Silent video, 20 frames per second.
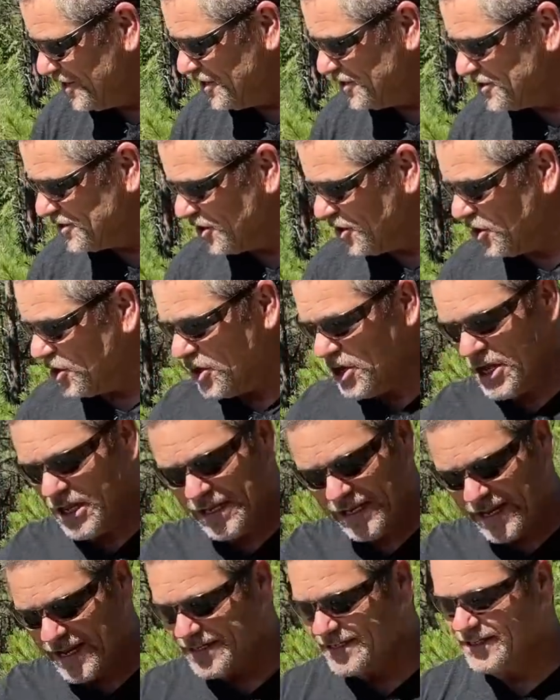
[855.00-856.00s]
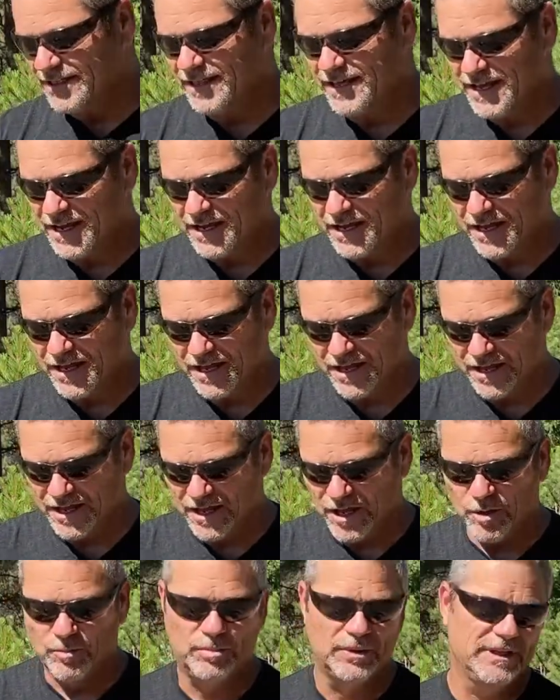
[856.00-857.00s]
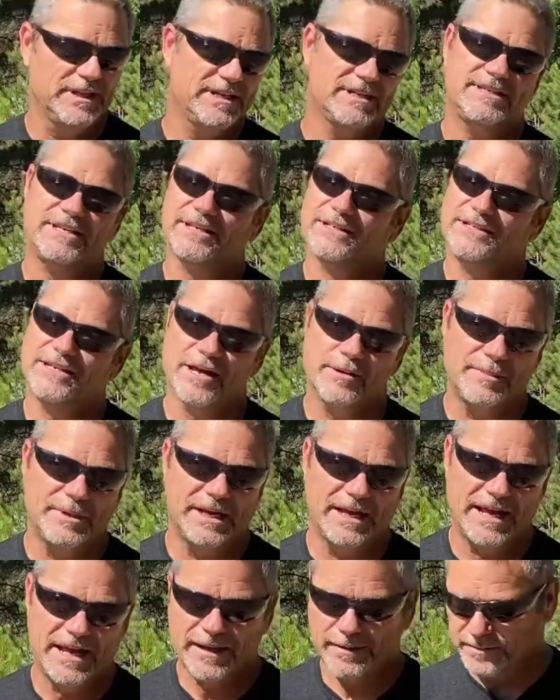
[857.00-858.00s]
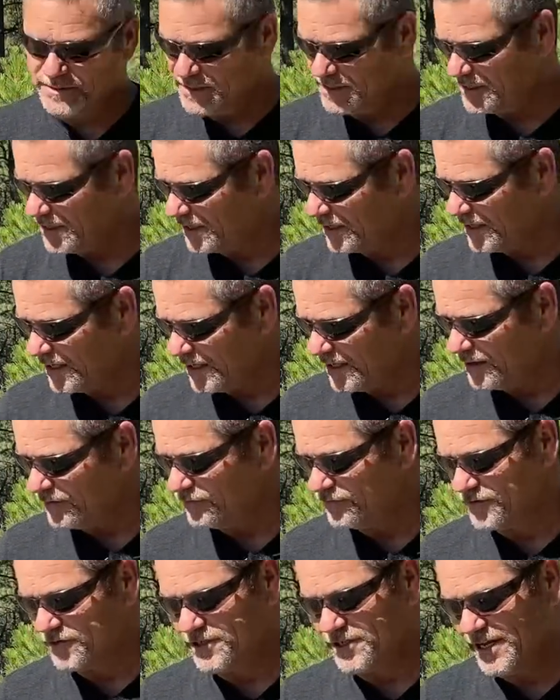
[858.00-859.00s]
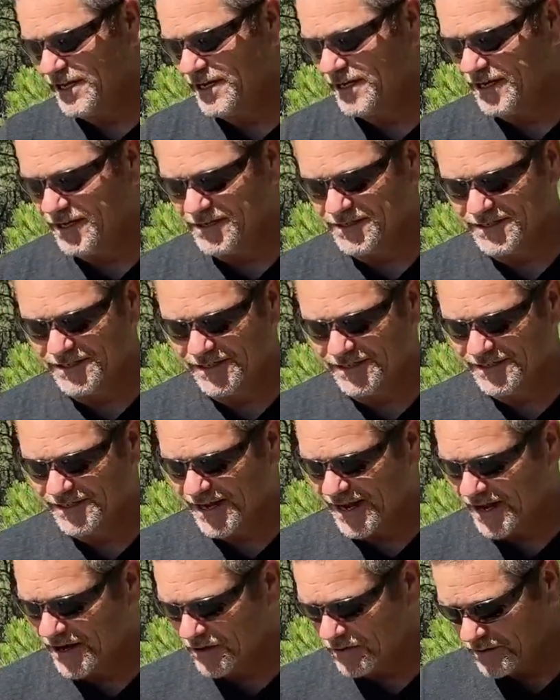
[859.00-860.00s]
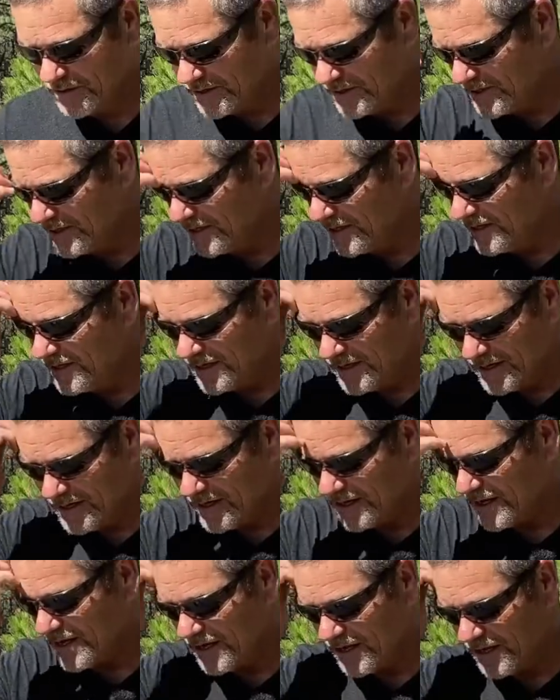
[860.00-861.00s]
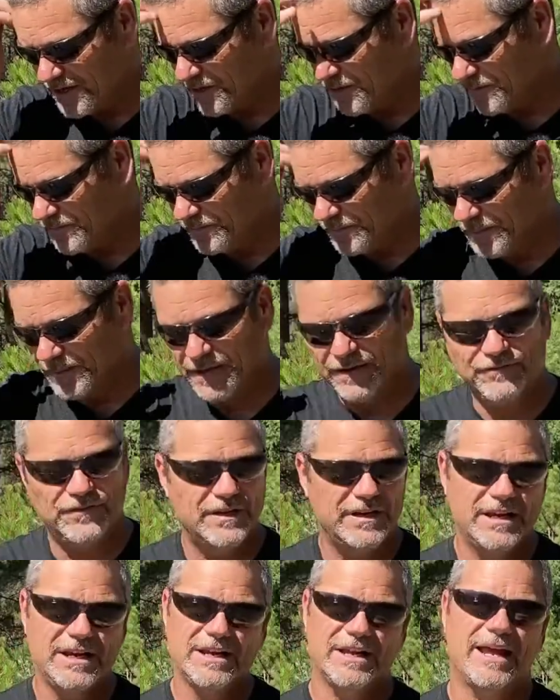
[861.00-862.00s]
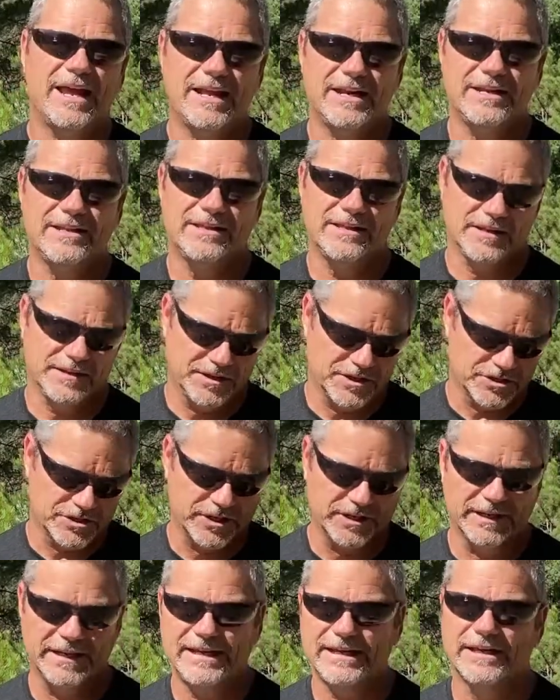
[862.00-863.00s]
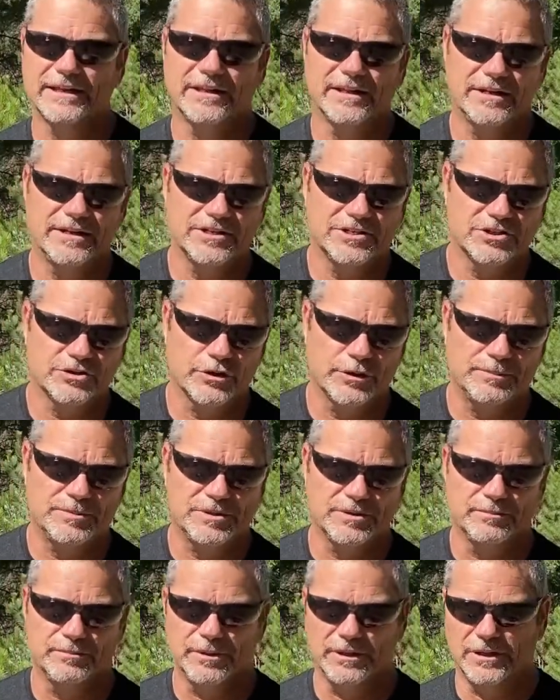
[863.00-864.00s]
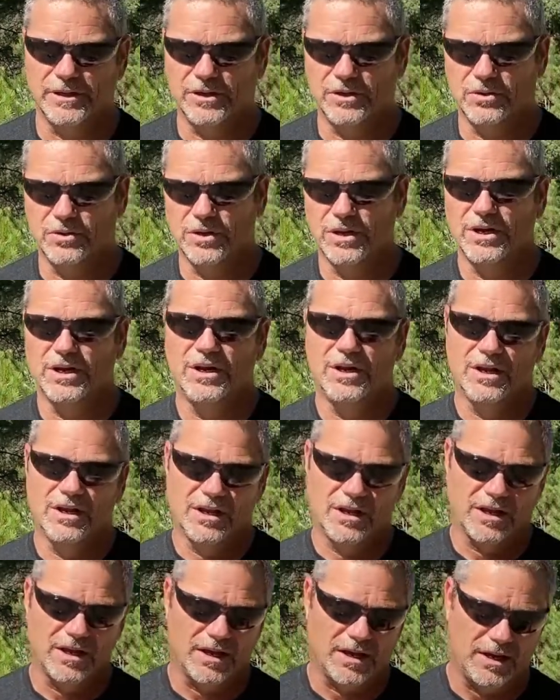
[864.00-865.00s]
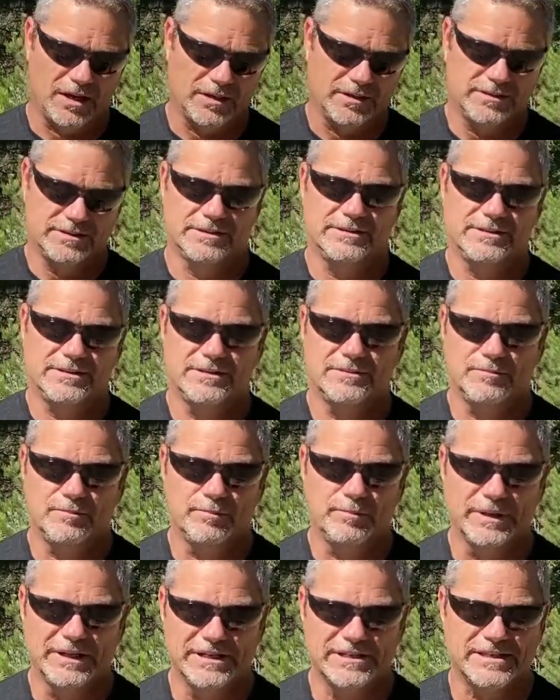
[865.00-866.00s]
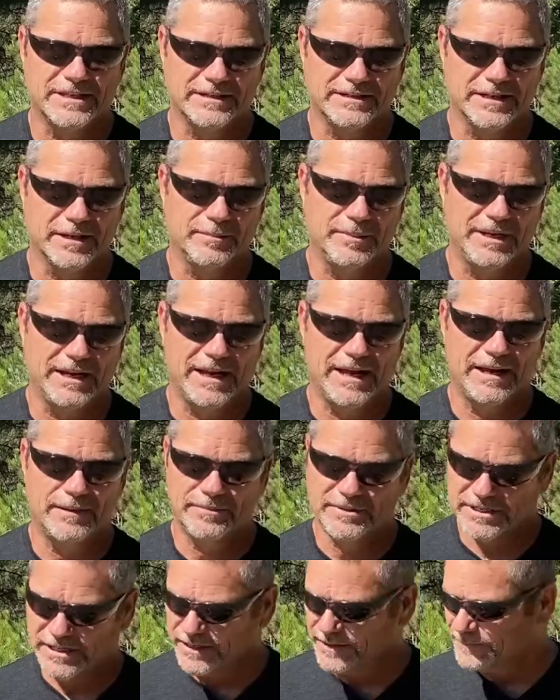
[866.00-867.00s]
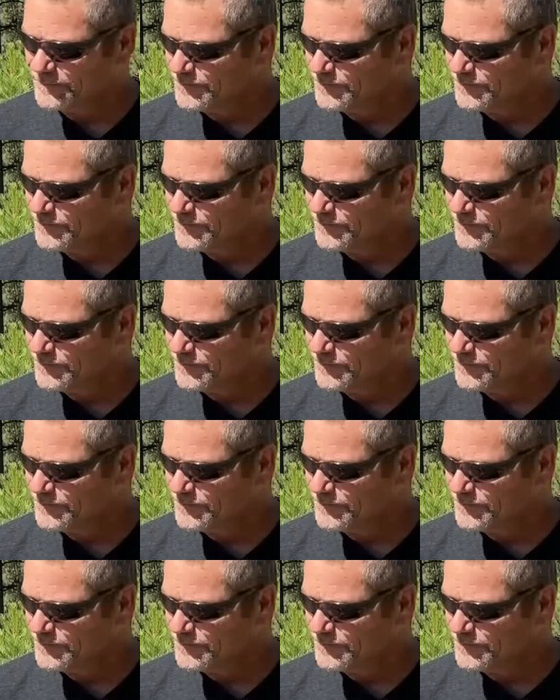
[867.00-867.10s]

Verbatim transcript: So I'd like to thank Ballistic Dummy Labs again for sending us these out. Um, if you need anything, there's a link in the description below on Ballistic Dummy Labs.